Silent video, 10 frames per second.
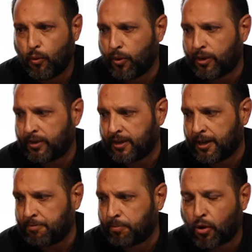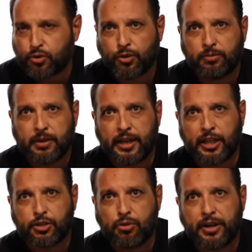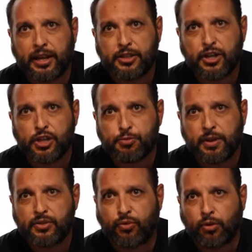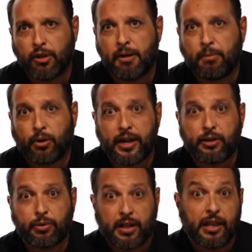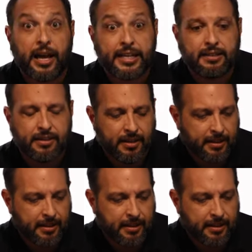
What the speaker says: with partial electronic adjustments for lumbar and recline.